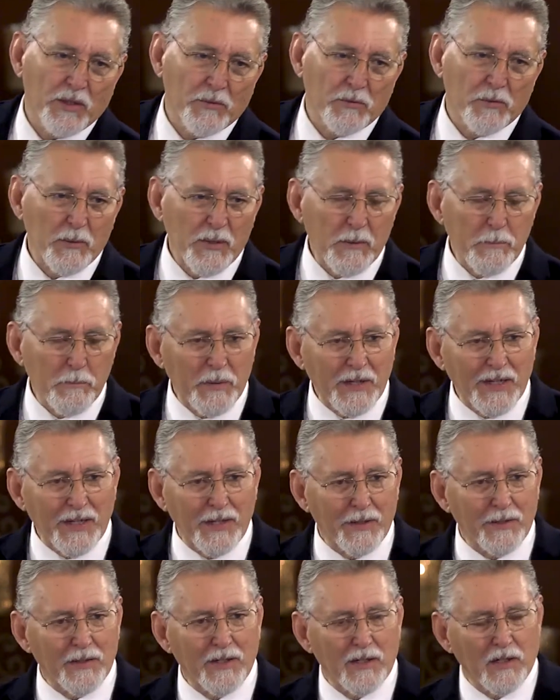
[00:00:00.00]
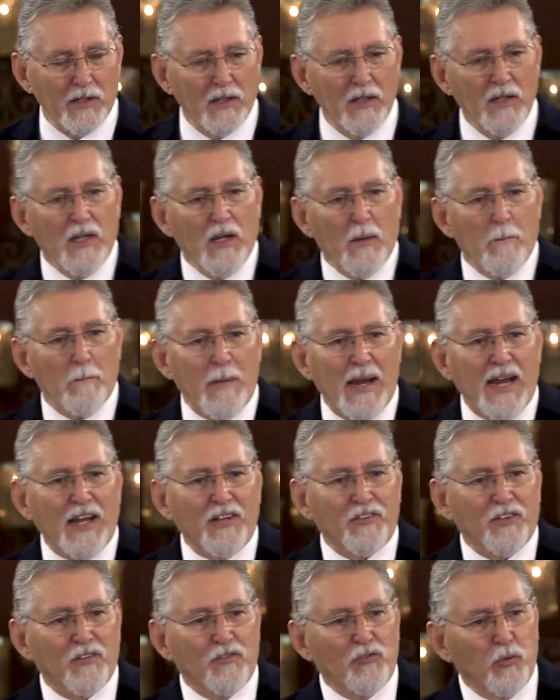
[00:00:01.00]
them to be pinned in a
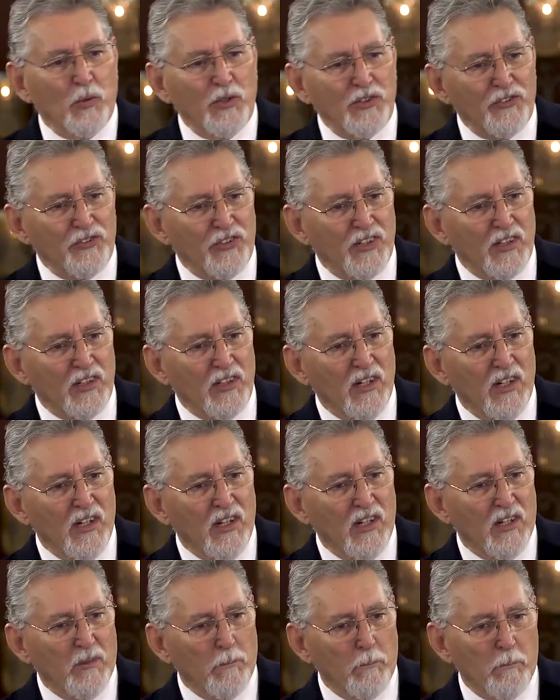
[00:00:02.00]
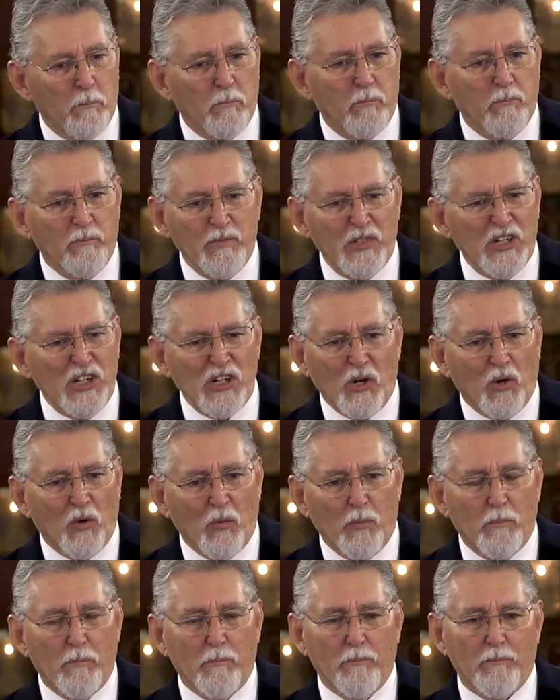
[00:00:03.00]
mass of twisted, you
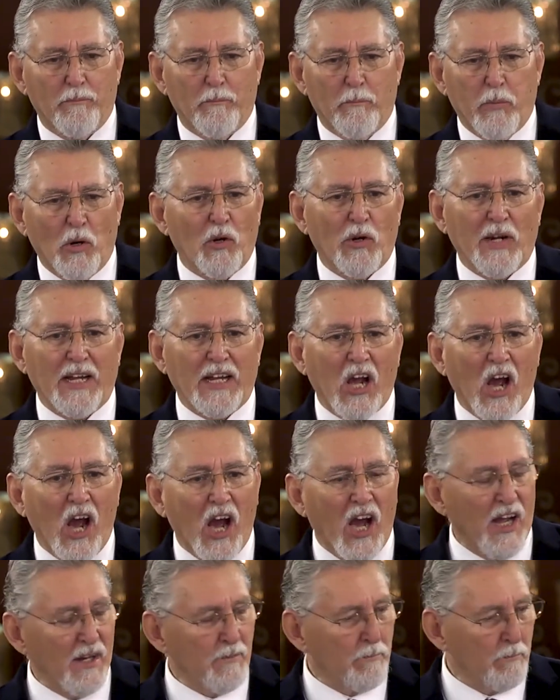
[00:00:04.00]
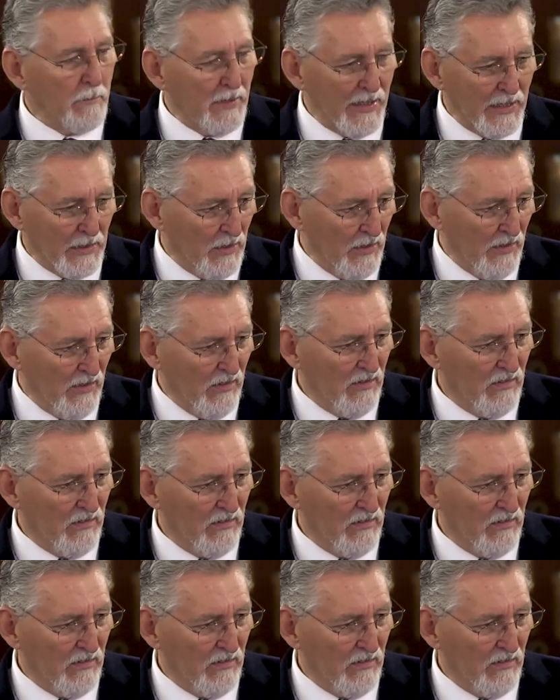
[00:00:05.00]
know, burning hot metal.